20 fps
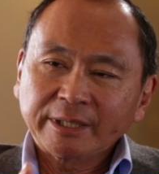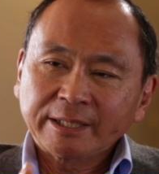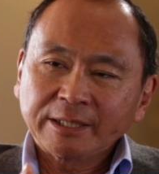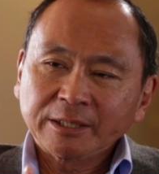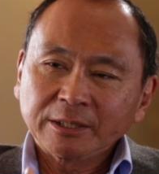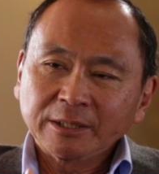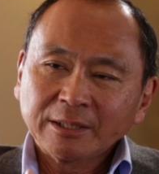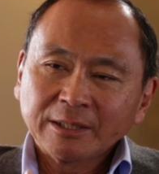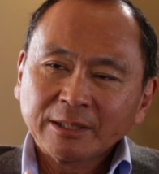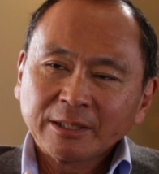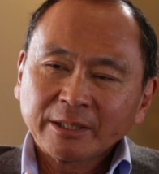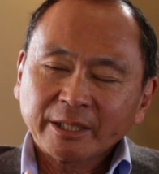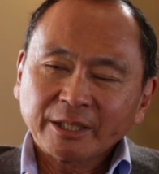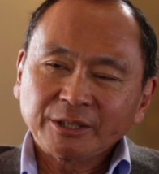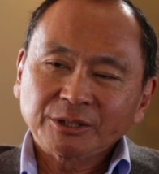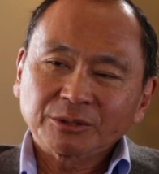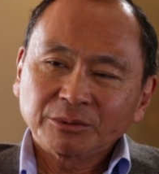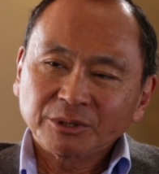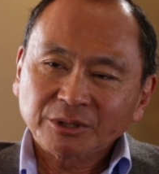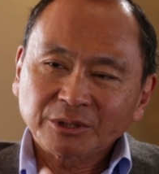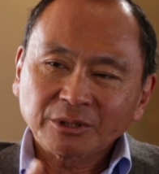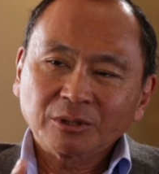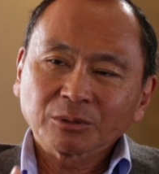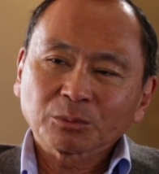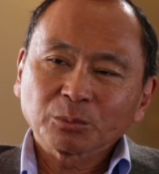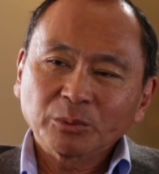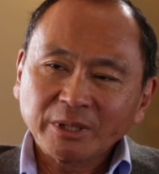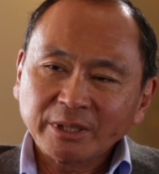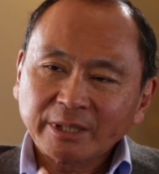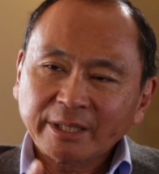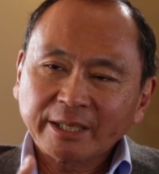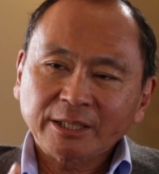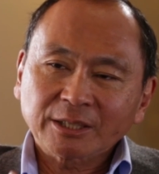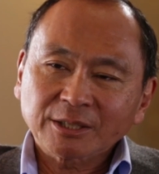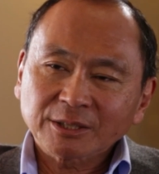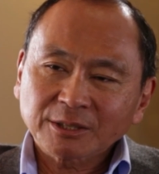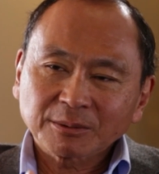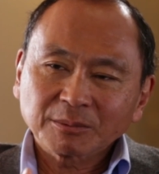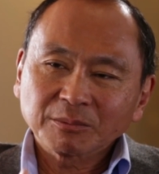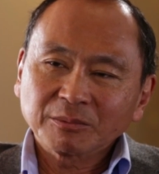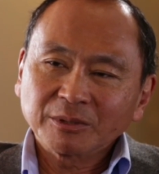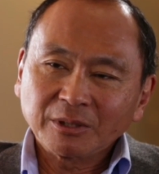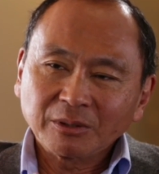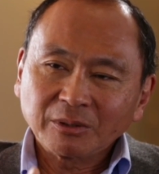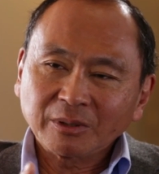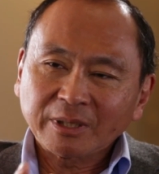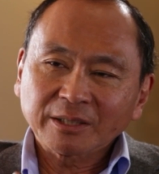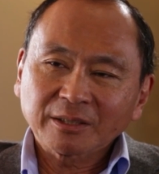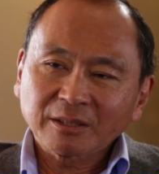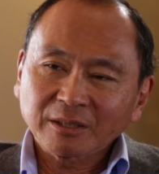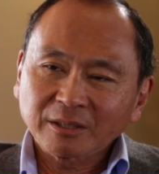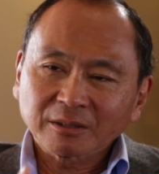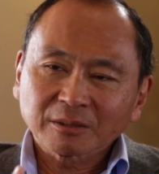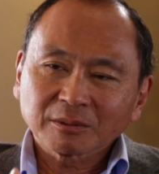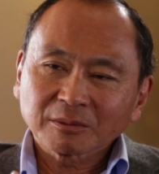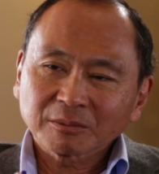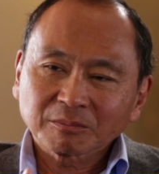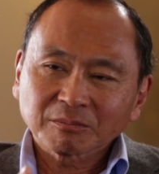And as a result, we get, I think,